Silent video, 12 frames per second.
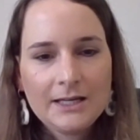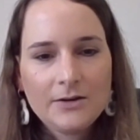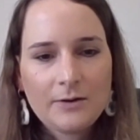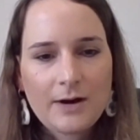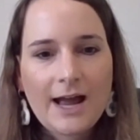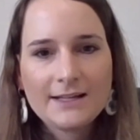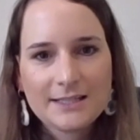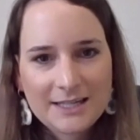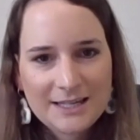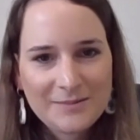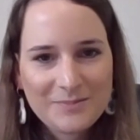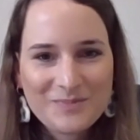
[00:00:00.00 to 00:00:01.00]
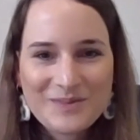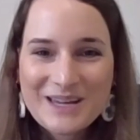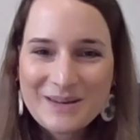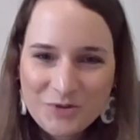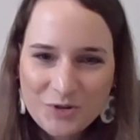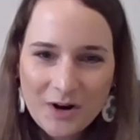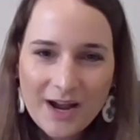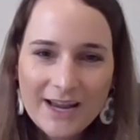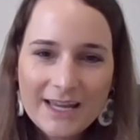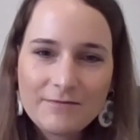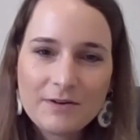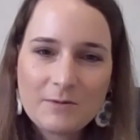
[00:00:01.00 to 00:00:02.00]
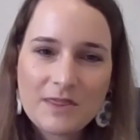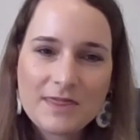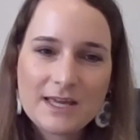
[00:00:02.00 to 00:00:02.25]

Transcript: I had to keep trying even when